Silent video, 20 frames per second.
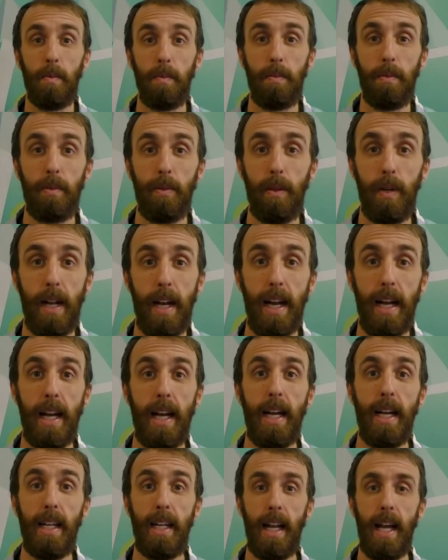
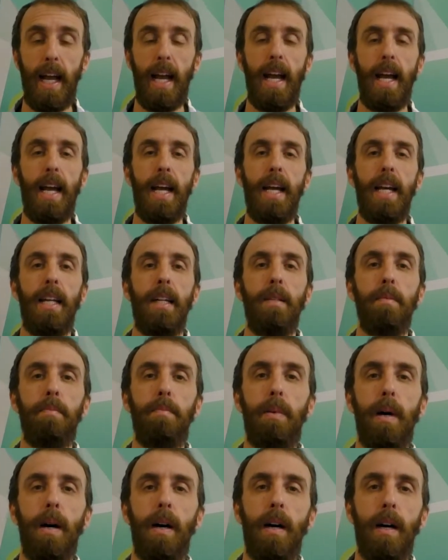Bread
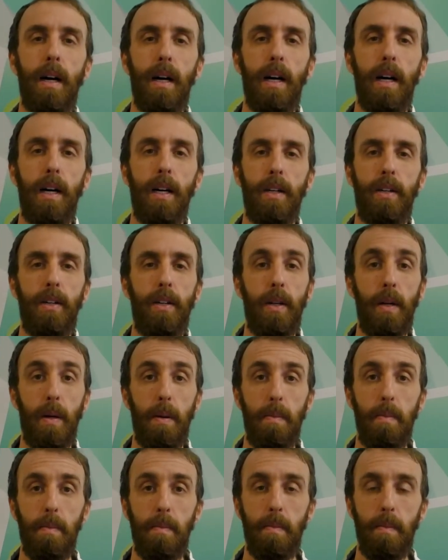and butter,
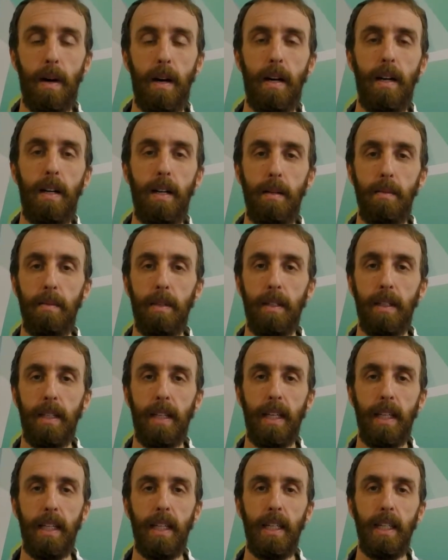
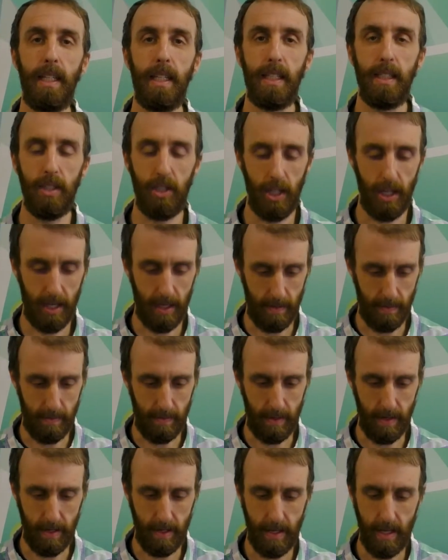marmalade and
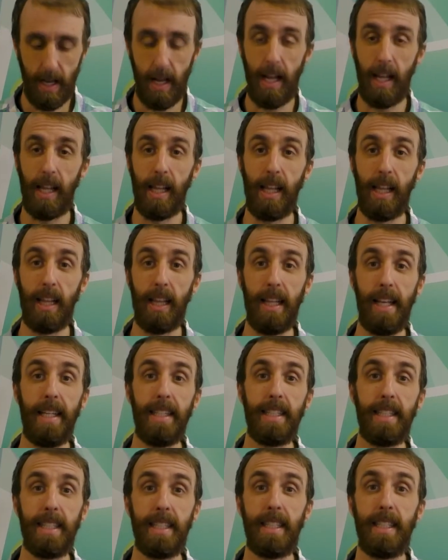jam.
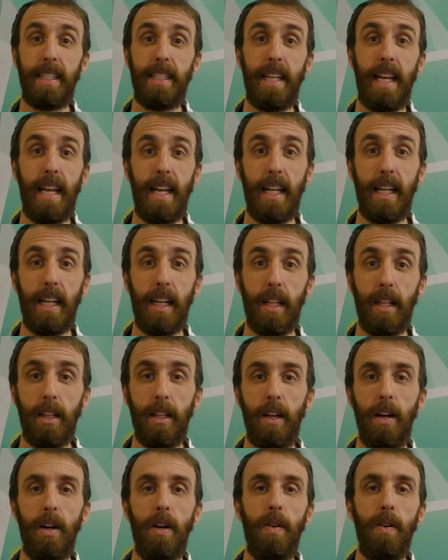Let's say
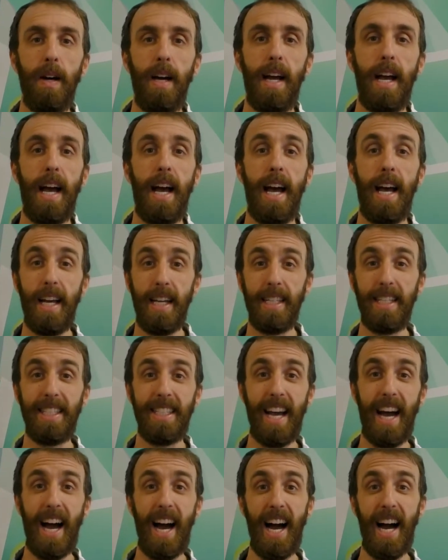hello
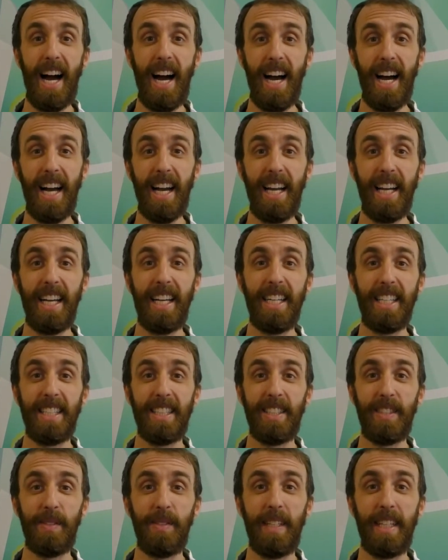as high
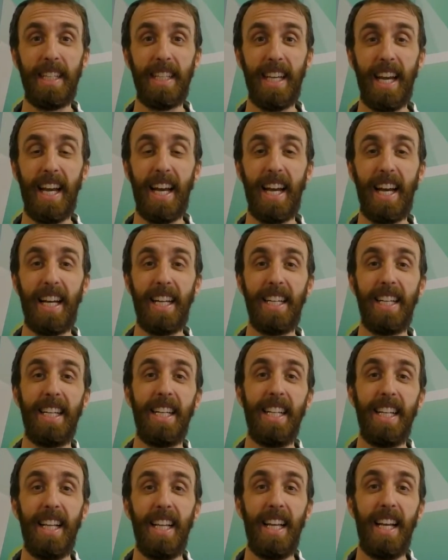as we can.
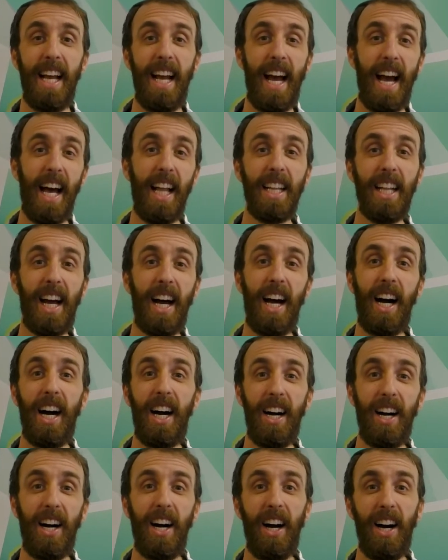
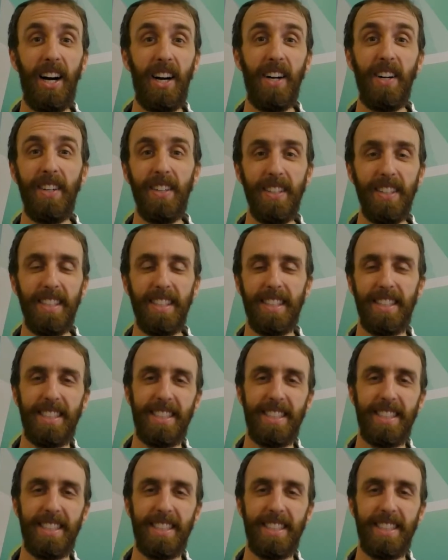Hello!